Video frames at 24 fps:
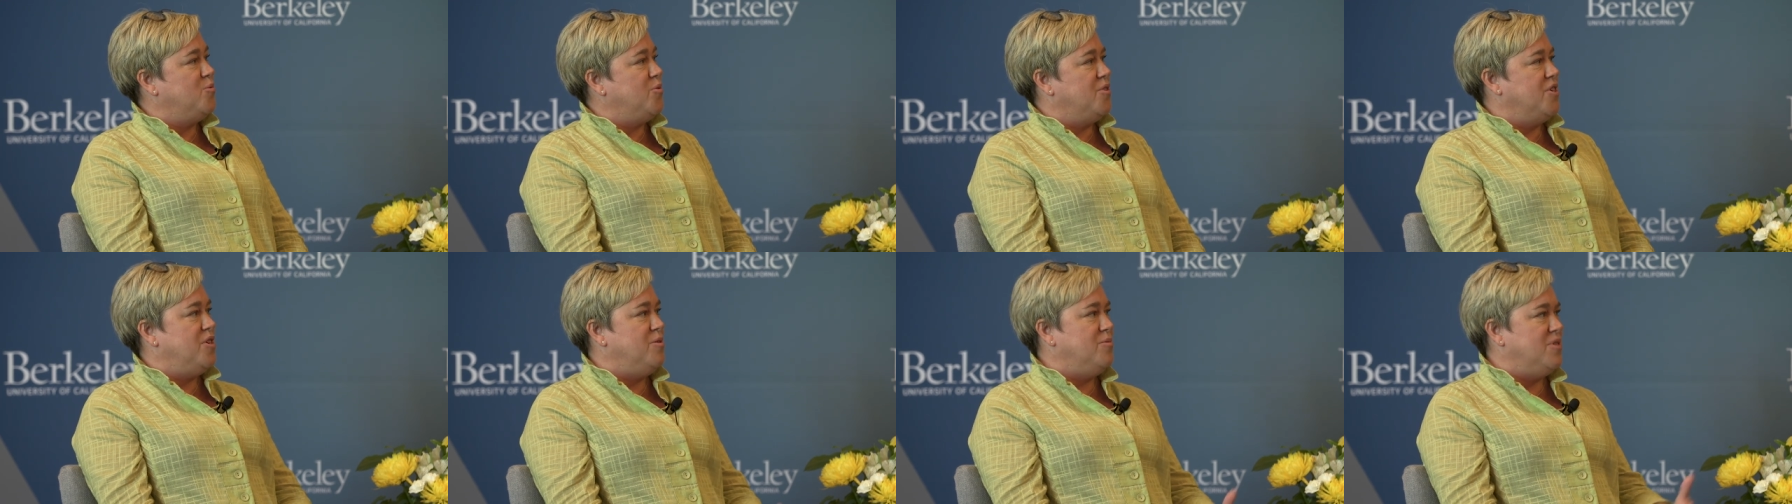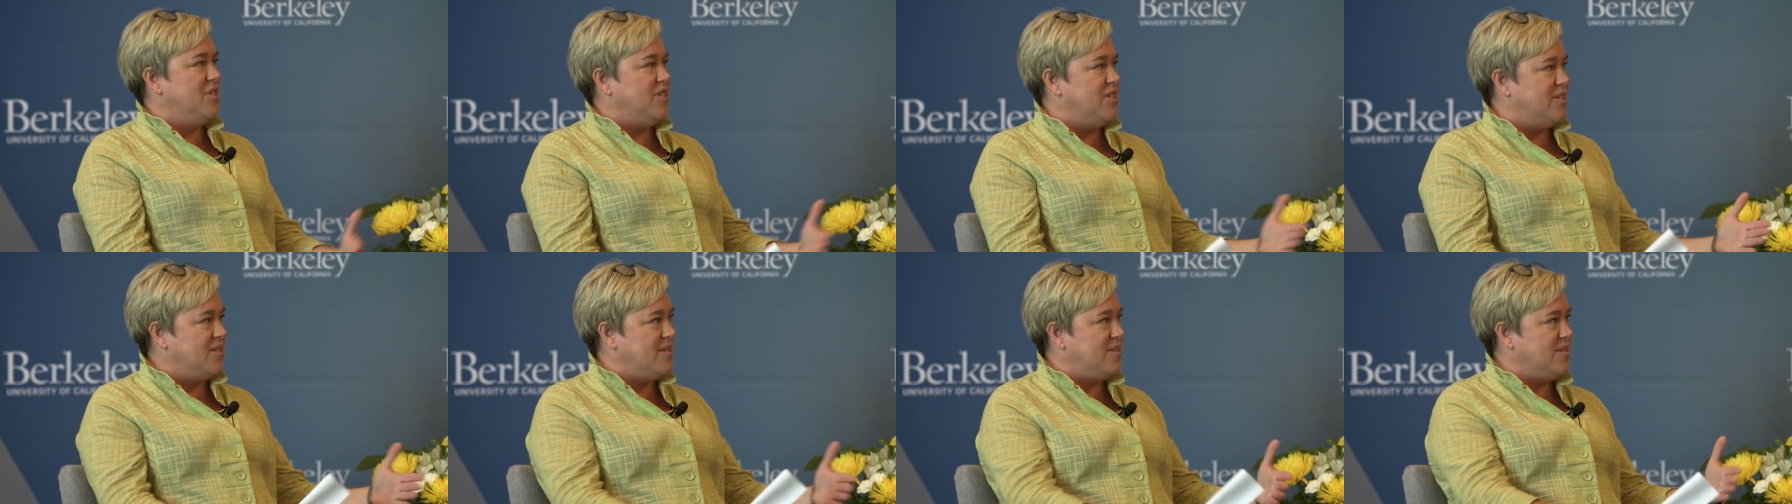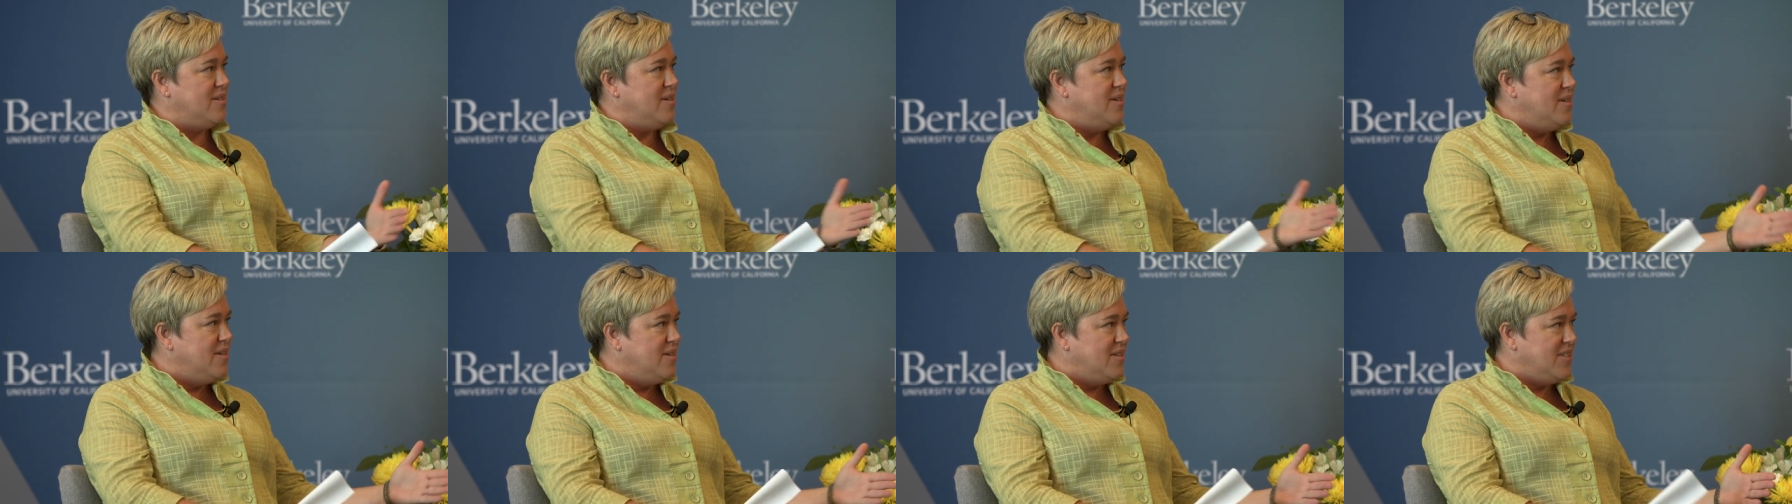where you would
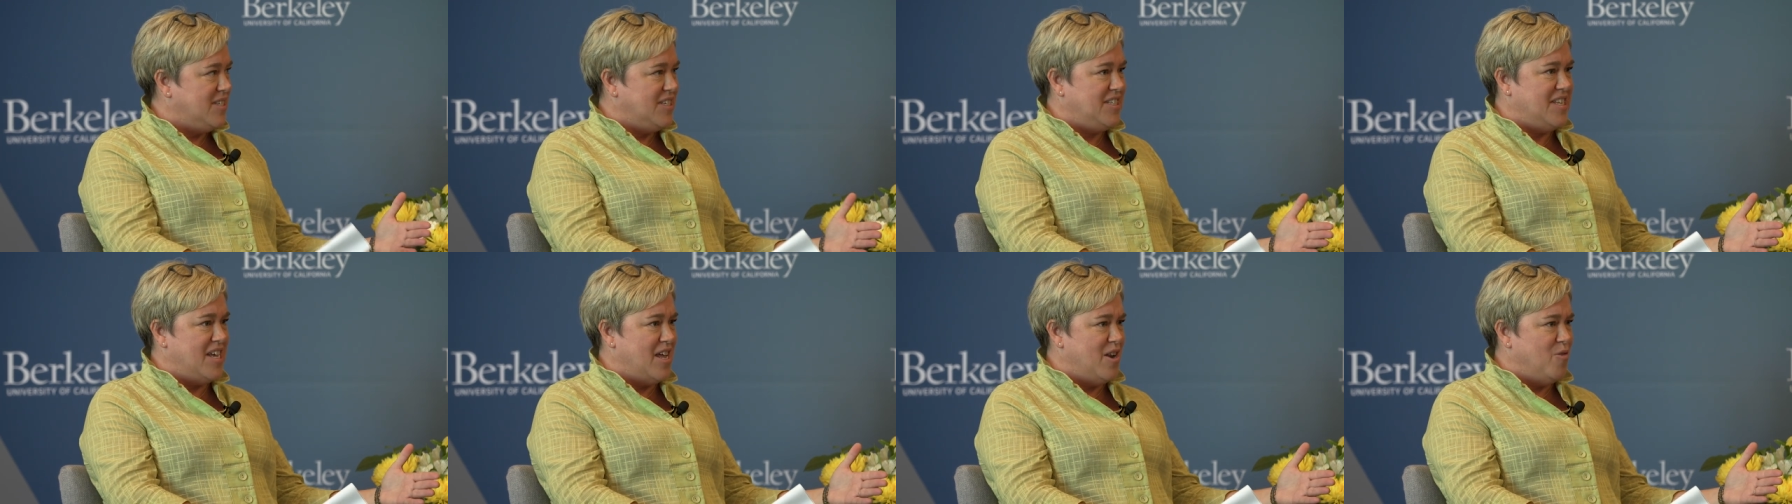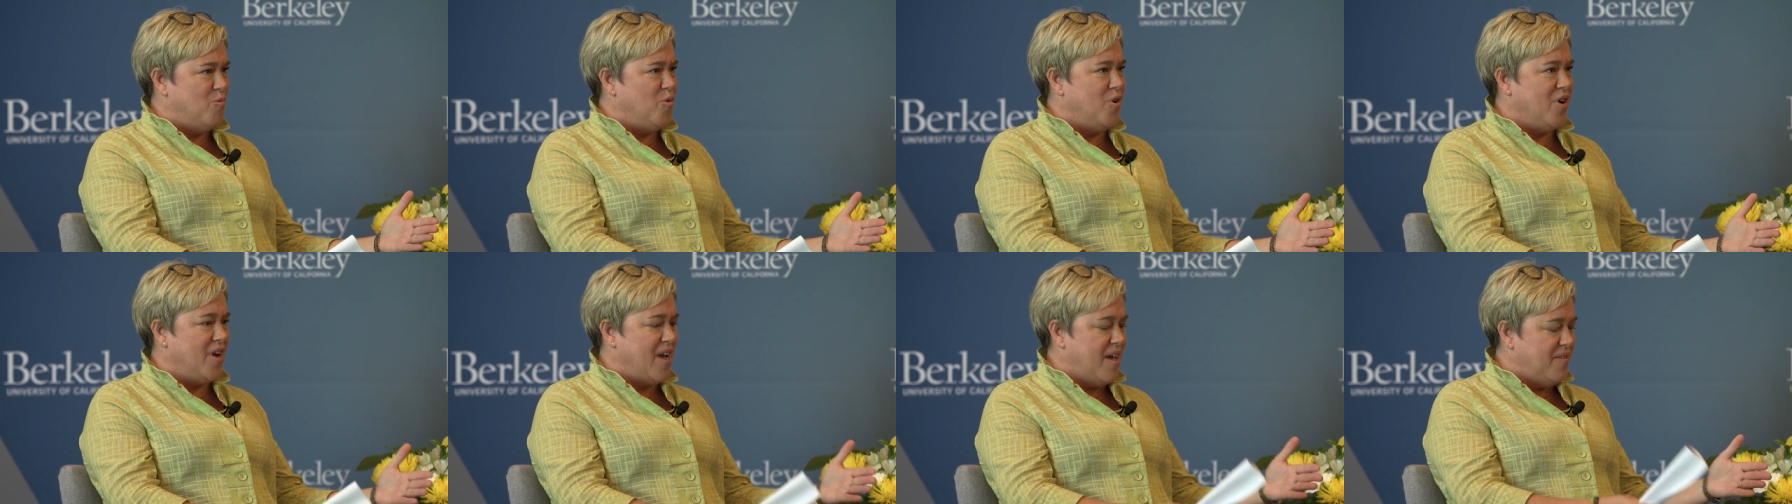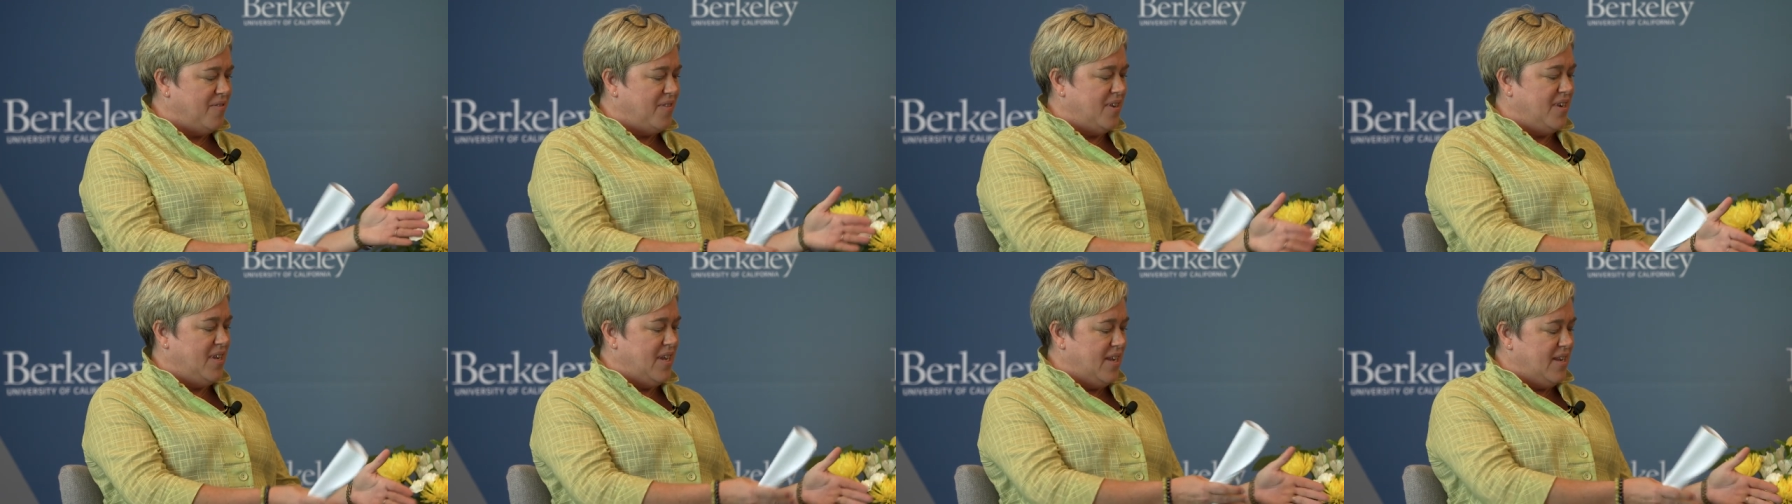just sit down and work
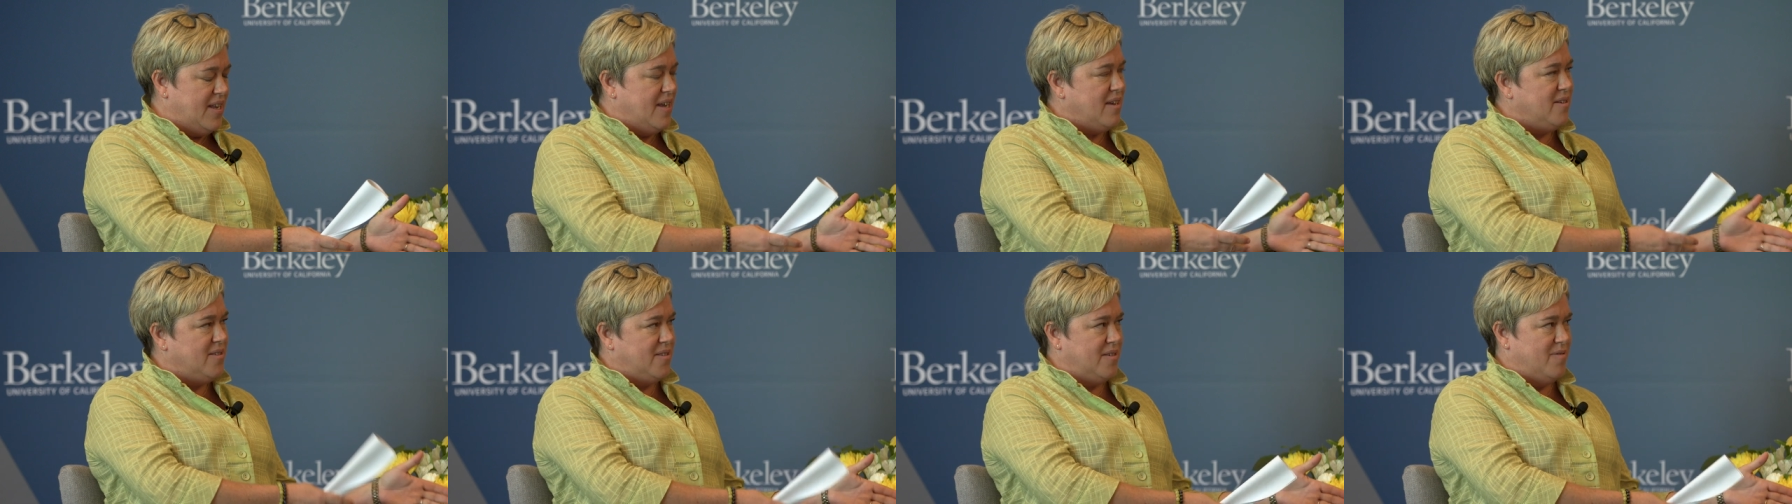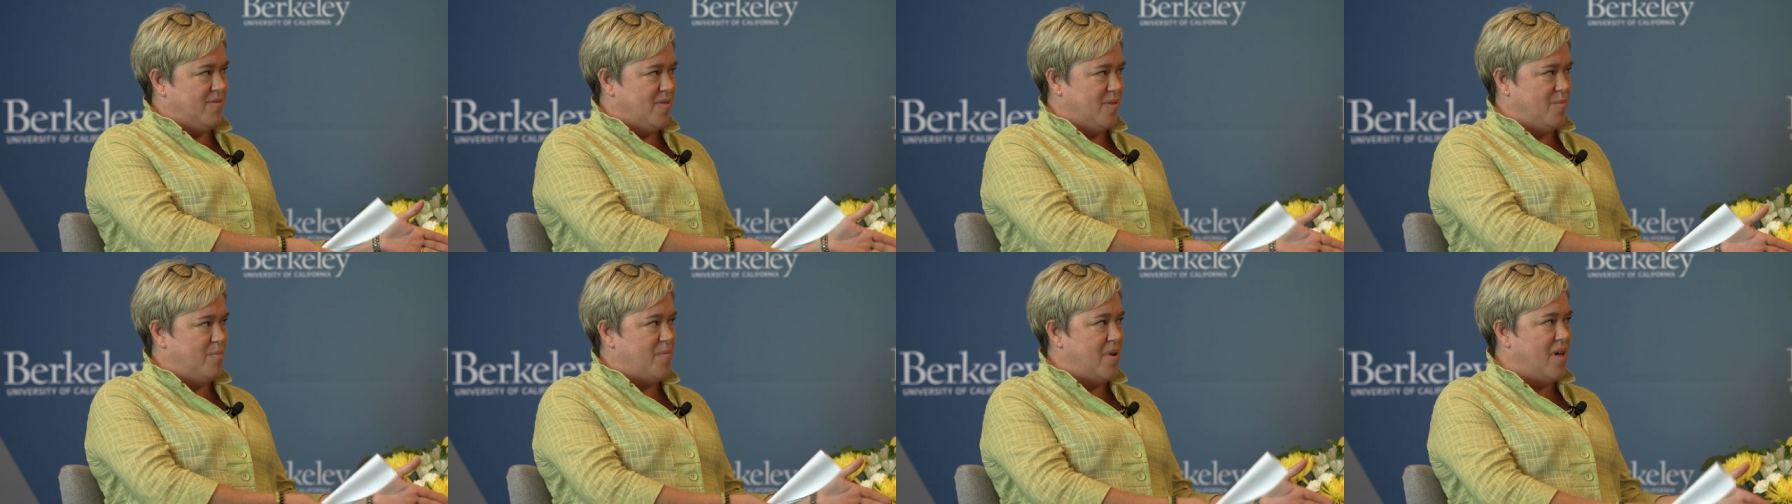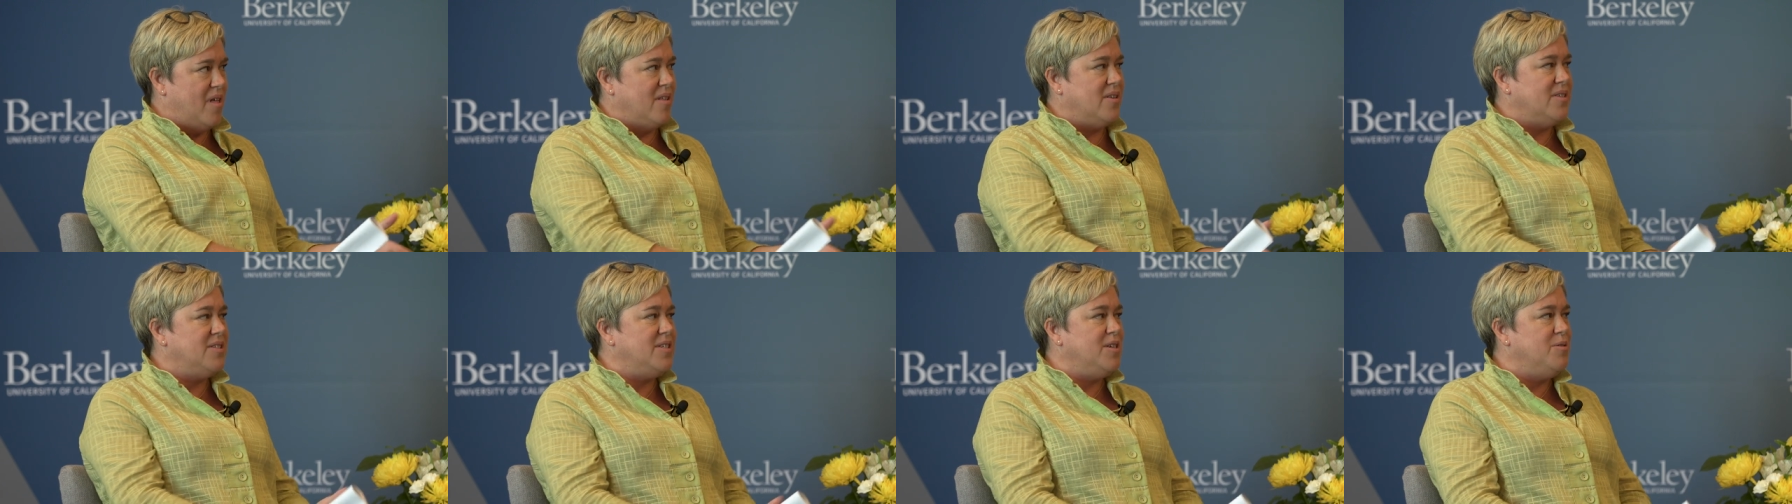out the details of the
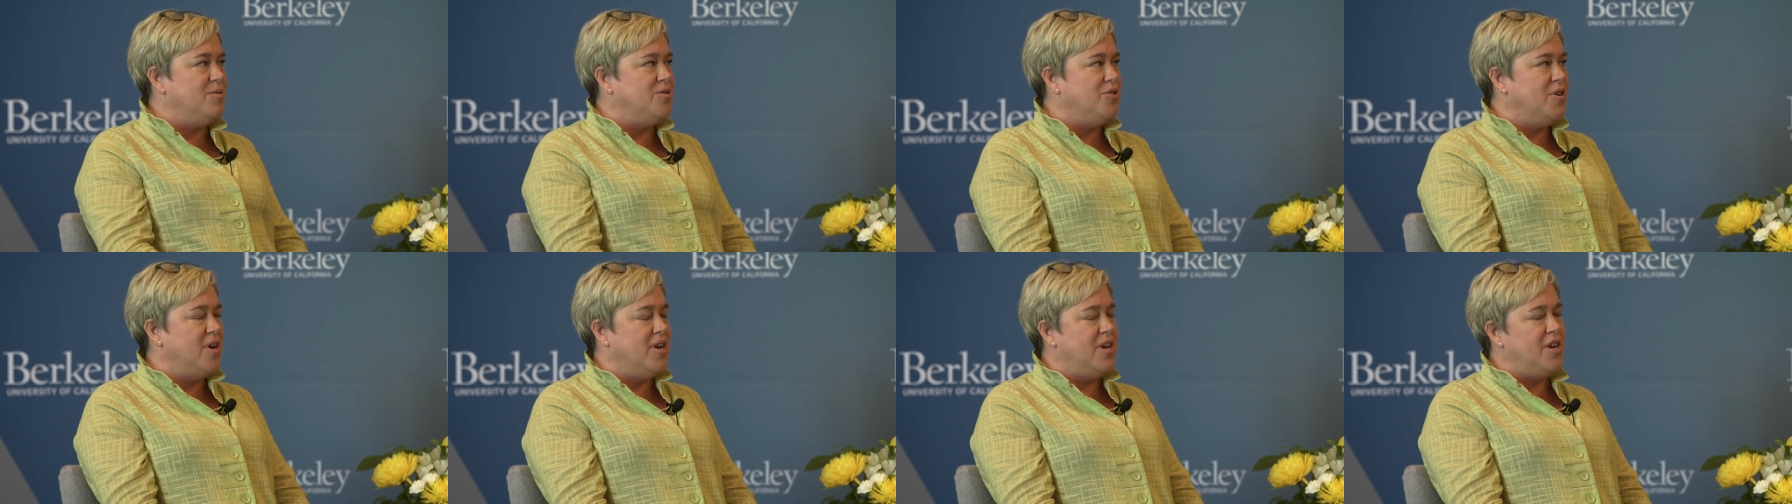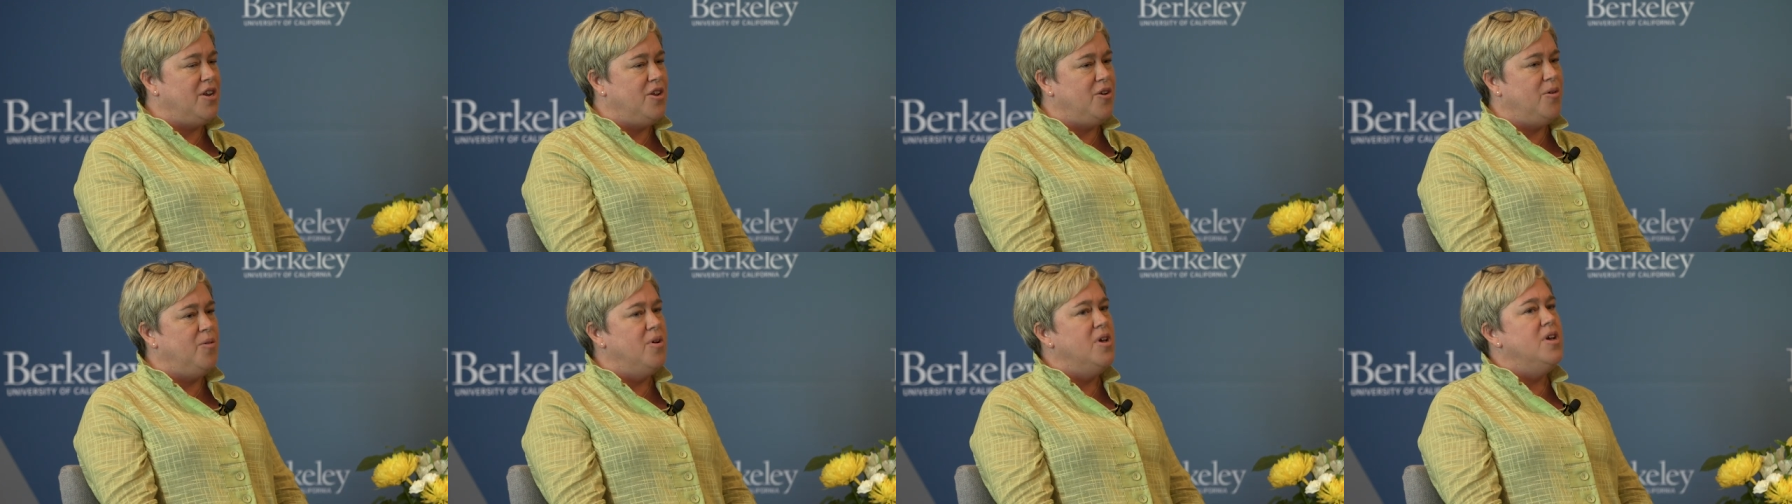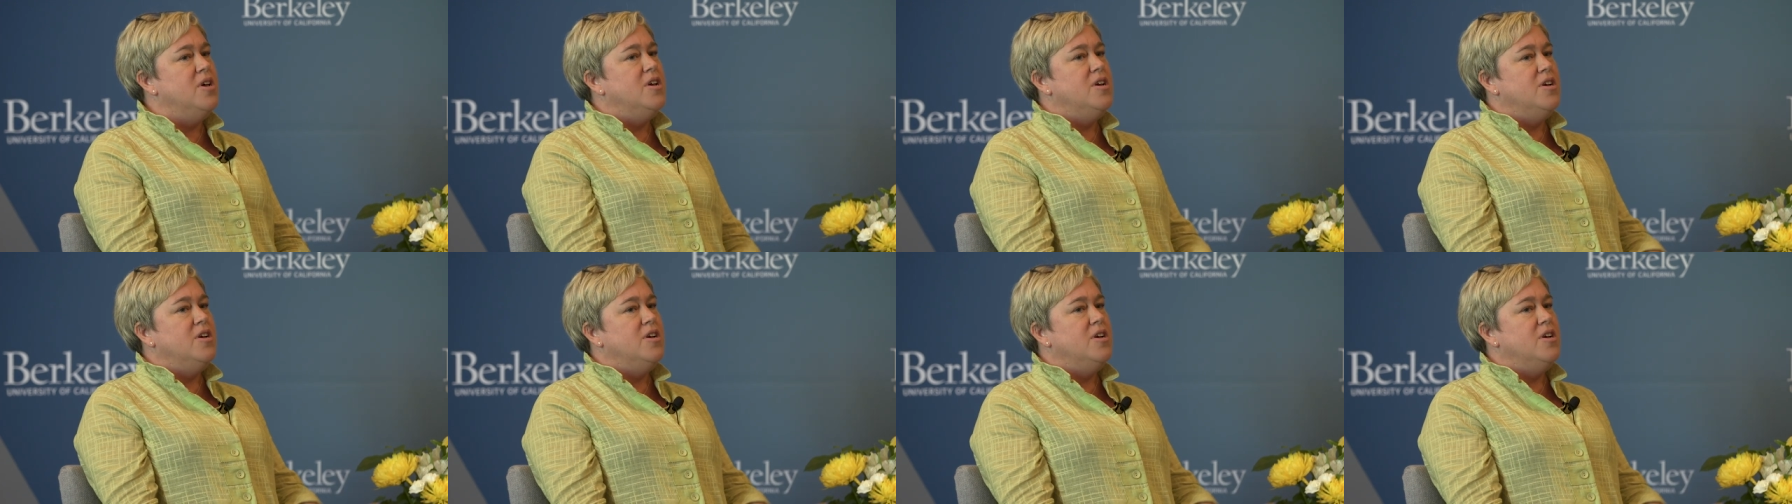policy you were trying to do,